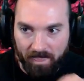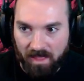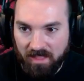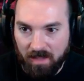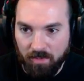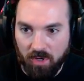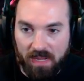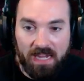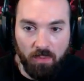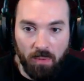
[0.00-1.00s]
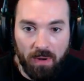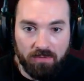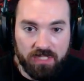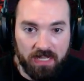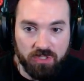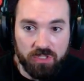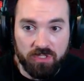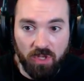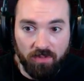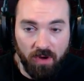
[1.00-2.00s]
I think I'm good. Anyway, what I was saying is
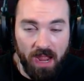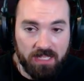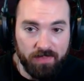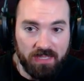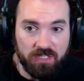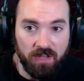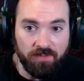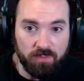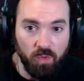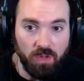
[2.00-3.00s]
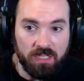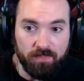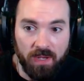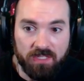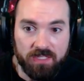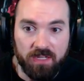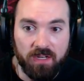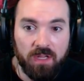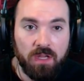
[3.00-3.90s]
since all of our hazmat stuff is more or less busted,